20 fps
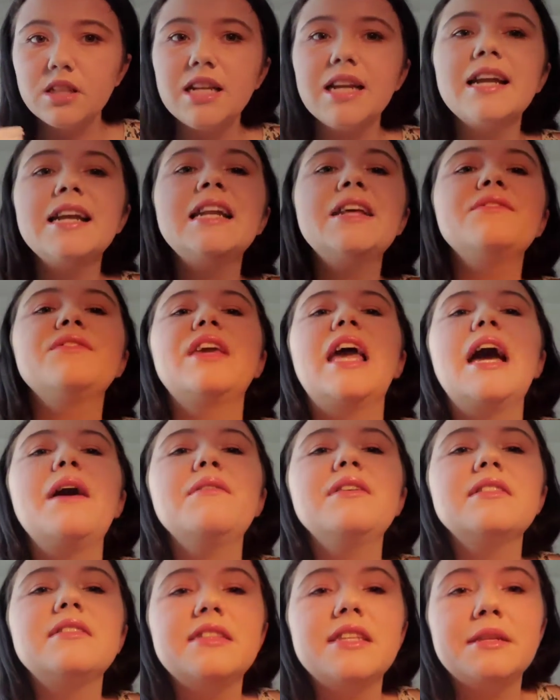And if you
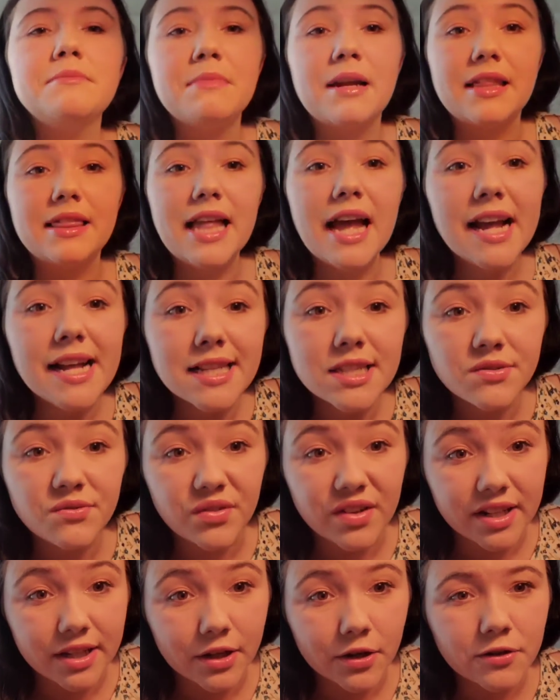haven't seen my last
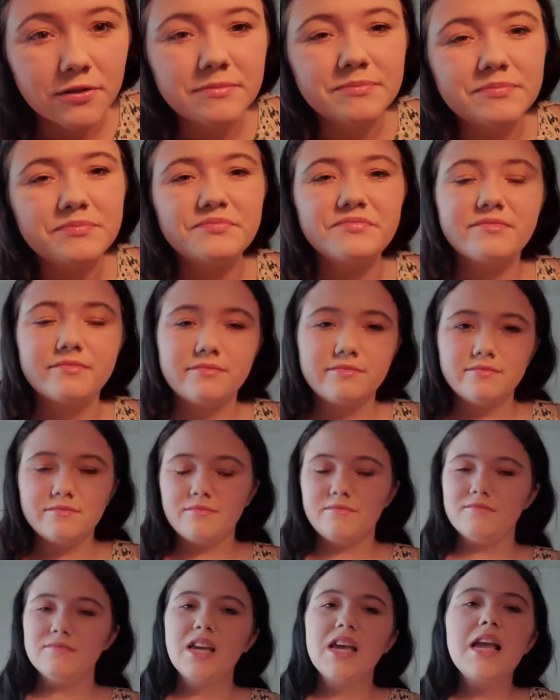video
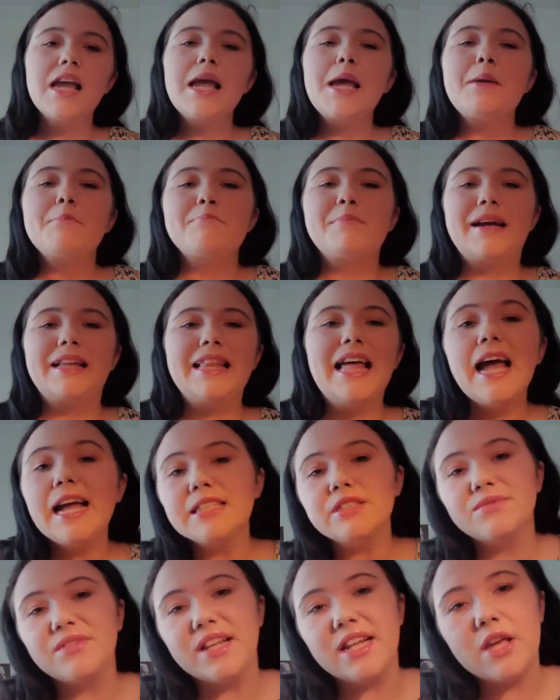
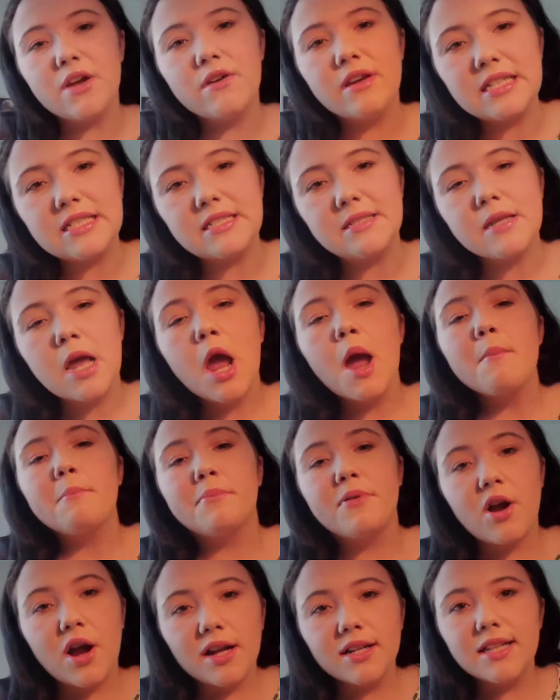is
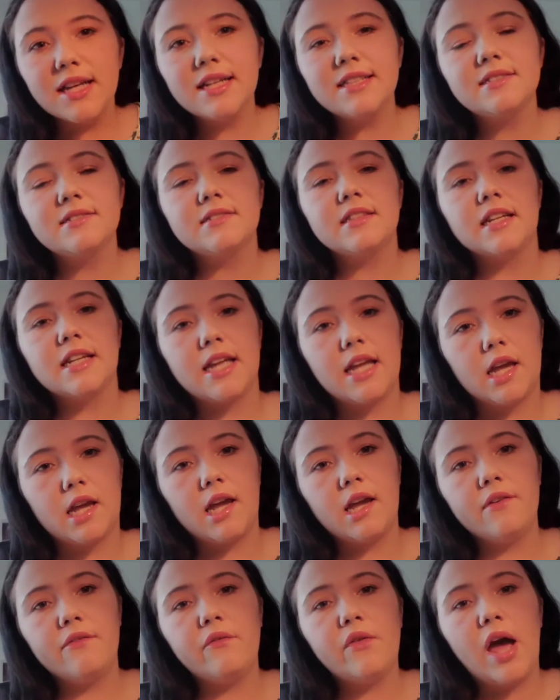products that
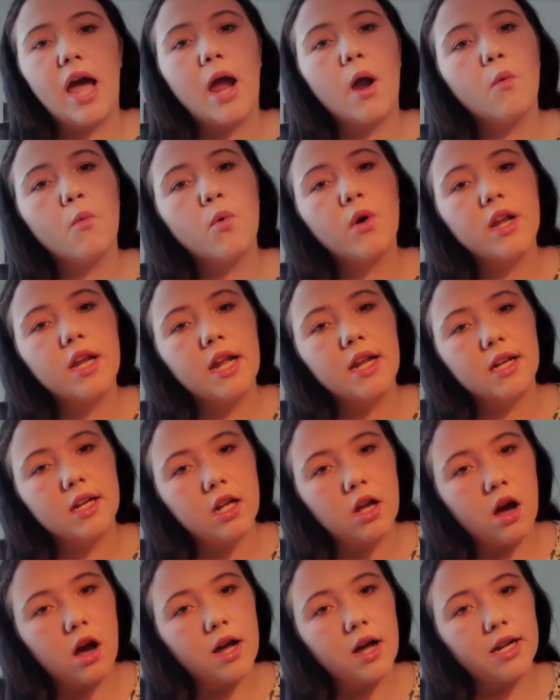if I would
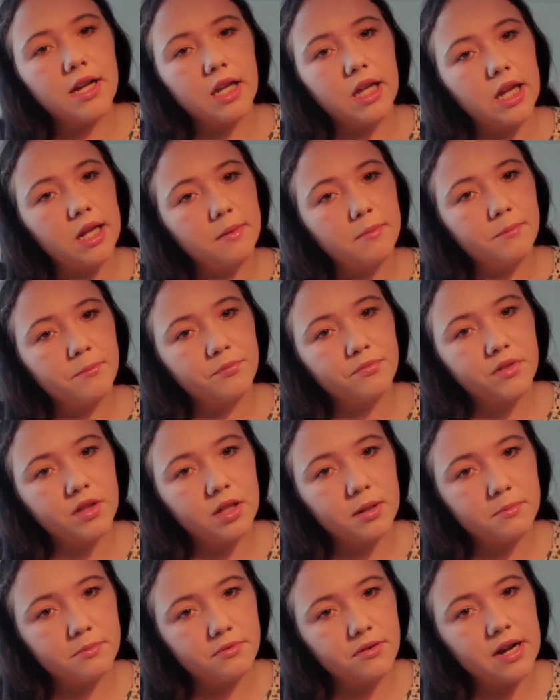have got
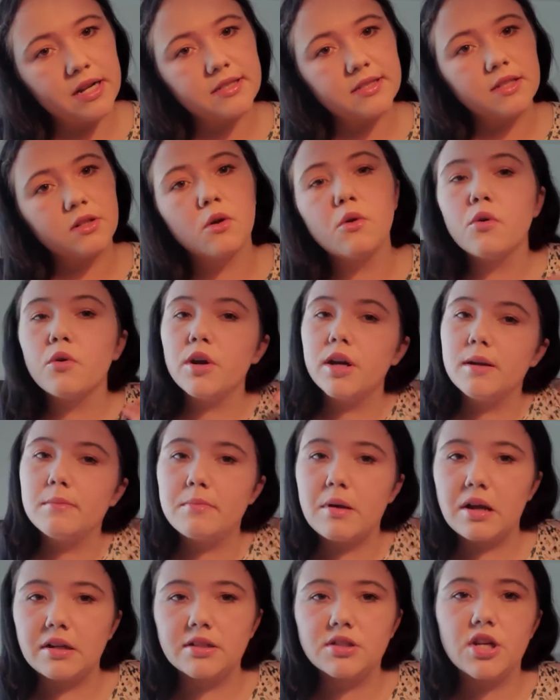in present or in
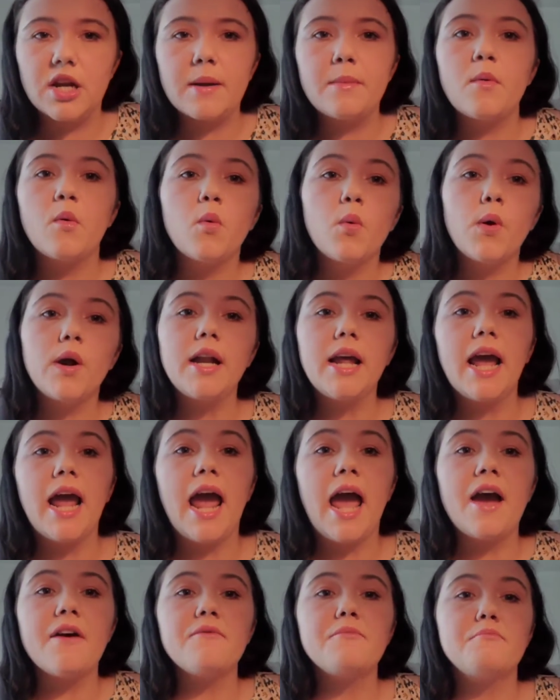box time would I
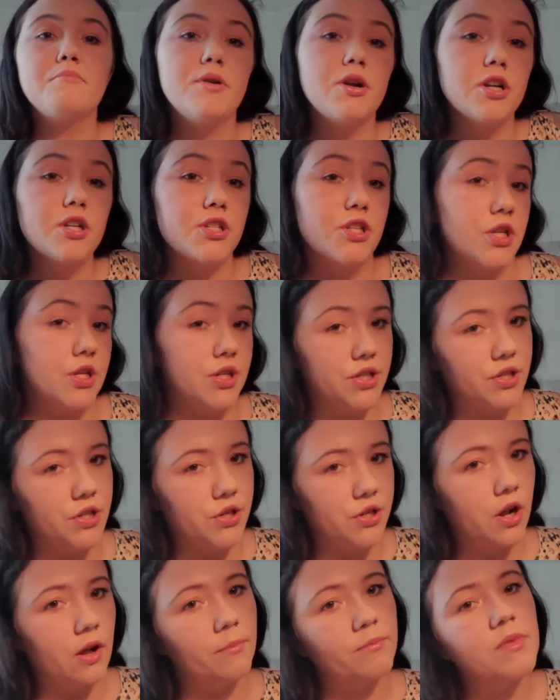have purchased or
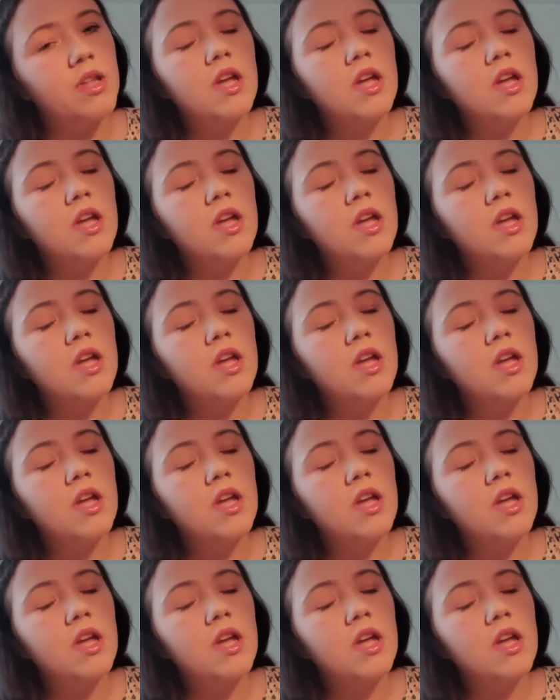not.